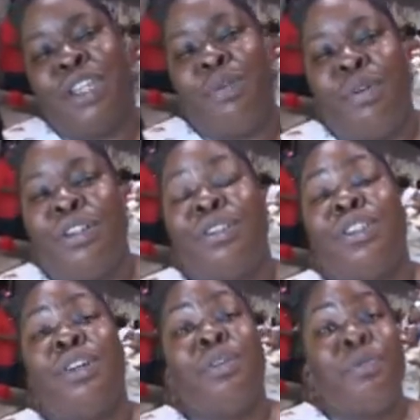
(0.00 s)
They work
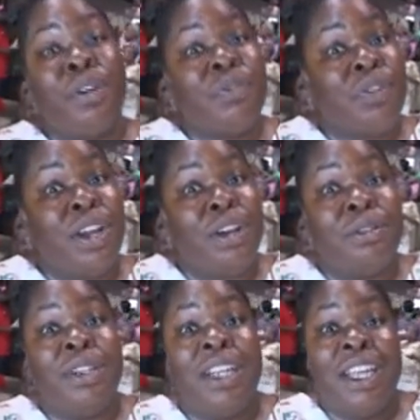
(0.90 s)
good with her,
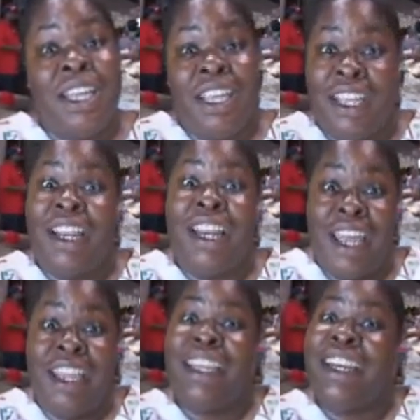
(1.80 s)
and I
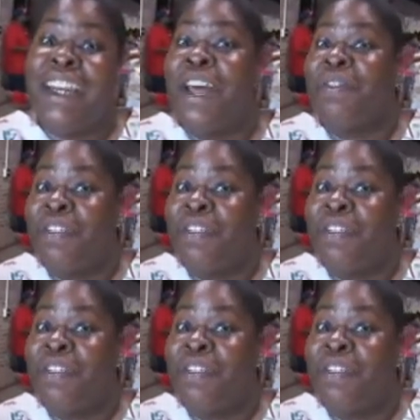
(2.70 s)
like it, and I